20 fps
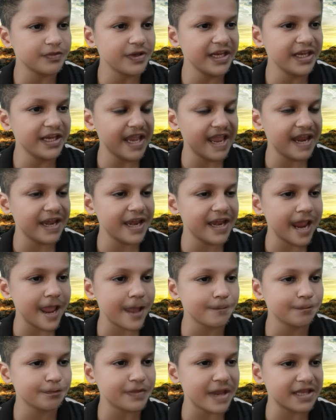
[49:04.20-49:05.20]
an
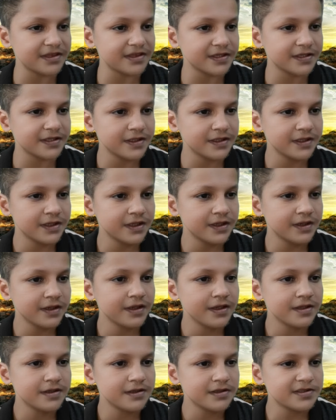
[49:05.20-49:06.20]
empath,
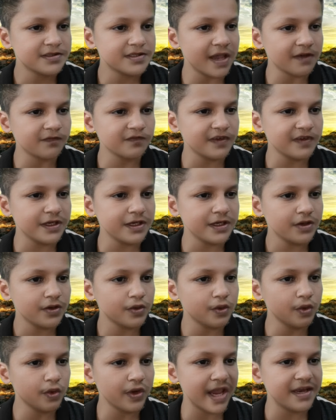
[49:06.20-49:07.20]
someone who
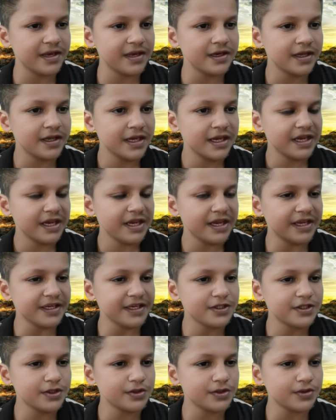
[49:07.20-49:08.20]
can
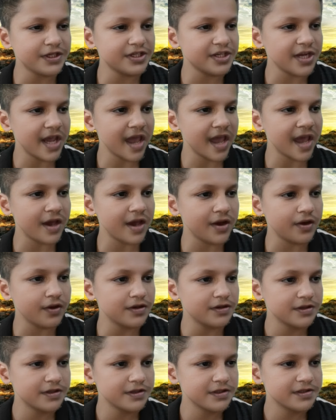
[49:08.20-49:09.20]
intuit how
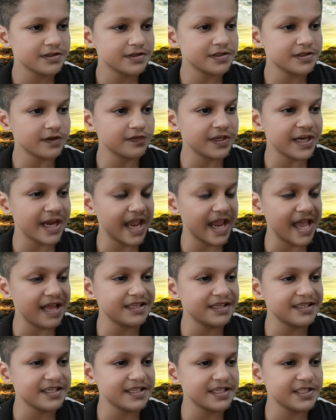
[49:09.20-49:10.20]
someone else
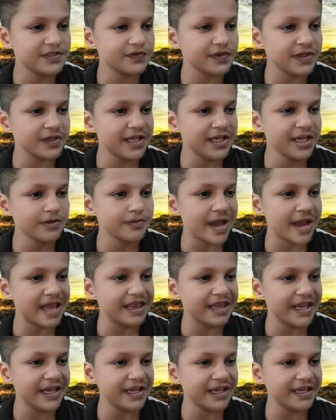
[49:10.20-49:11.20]
is feeling by
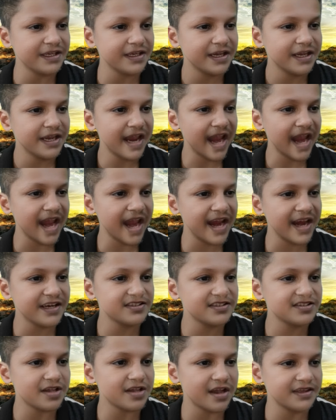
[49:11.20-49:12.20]
laying hands
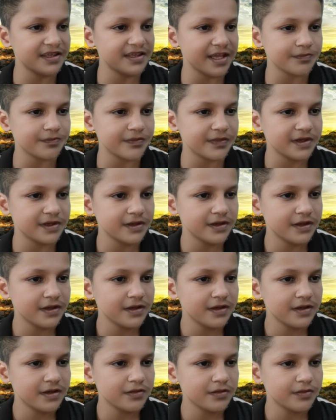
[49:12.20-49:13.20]
on them,
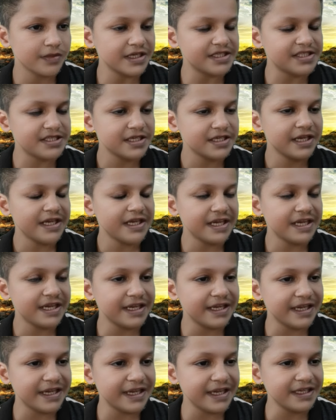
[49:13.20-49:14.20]
but
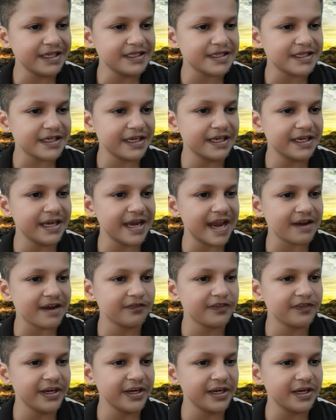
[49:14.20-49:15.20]
is in
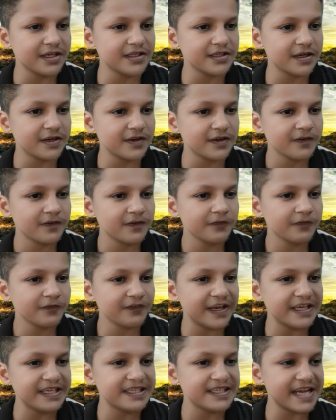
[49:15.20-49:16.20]
every other
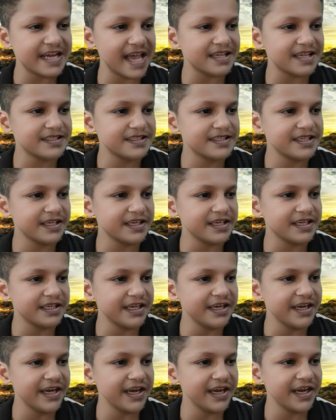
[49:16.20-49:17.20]
fantastically
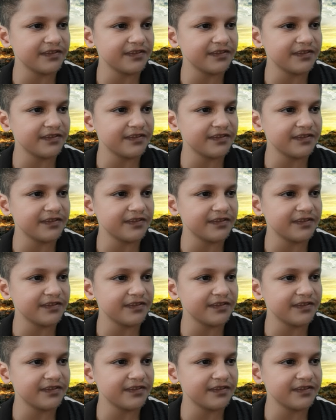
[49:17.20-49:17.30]
naive